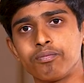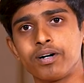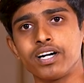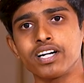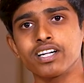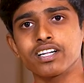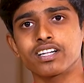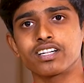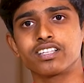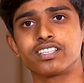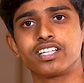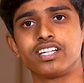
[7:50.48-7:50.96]

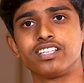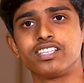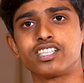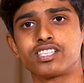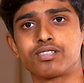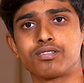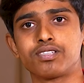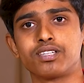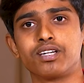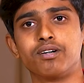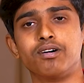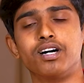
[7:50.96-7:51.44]
mark, they'll
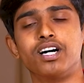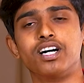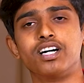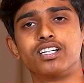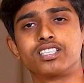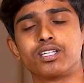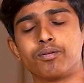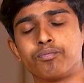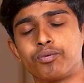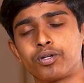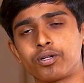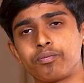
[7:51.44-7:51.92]
just
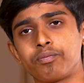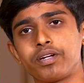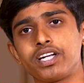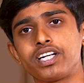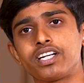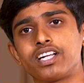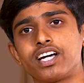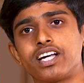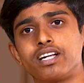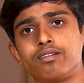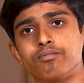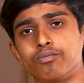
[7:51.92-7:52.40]
support me
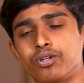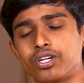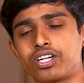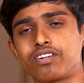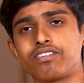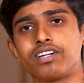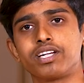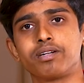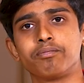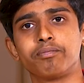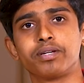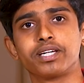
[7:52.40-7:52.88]
and
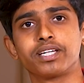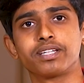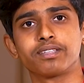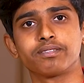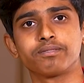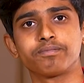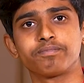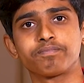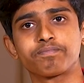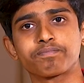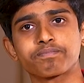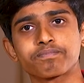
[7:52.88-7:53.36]
motivate me.
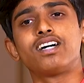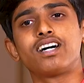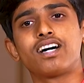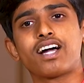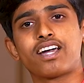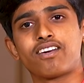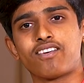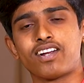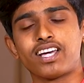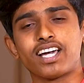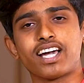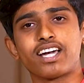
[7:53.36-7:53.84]

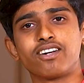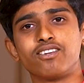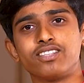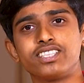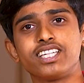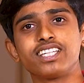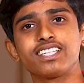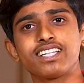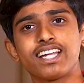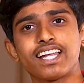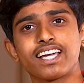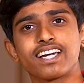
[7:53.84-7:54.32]
I will
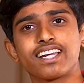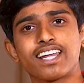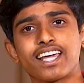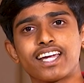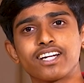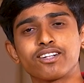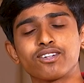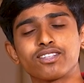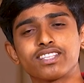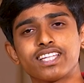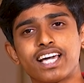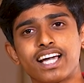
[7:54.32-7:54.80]
just
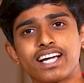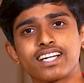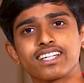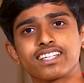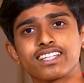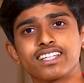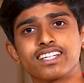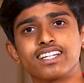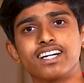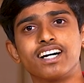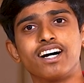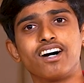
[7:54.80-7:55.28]
like to thank
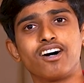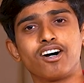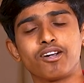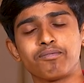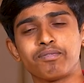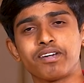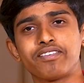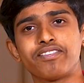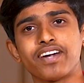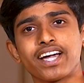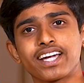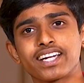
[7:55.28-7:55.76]
all
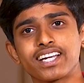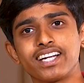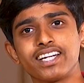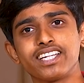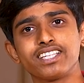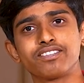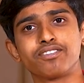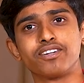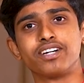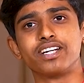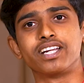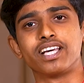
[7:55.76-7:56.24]
my
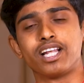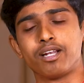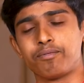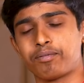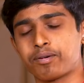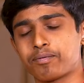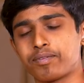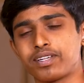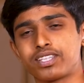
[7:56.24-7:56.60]
faculties for helping